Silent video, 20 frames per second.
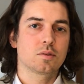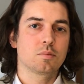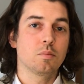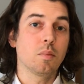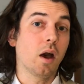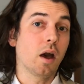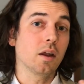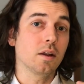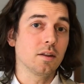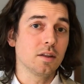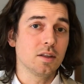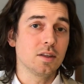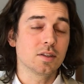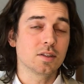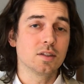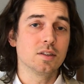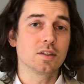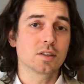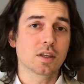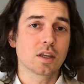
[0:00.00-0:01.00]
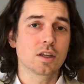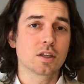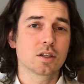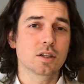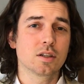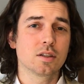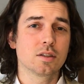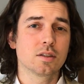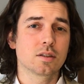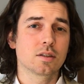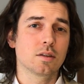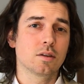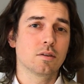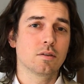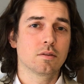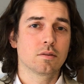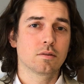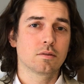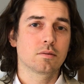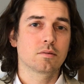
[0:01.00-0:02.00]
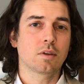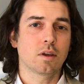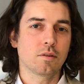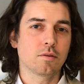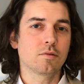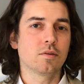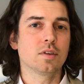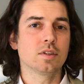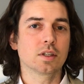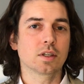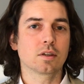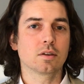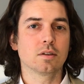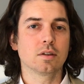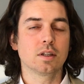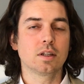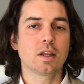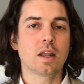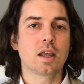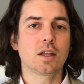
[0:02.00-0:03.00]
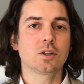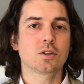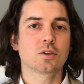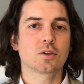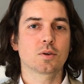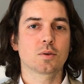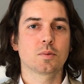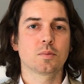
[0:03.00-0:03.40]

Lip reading: bodily sensations that are kind of physical in nature.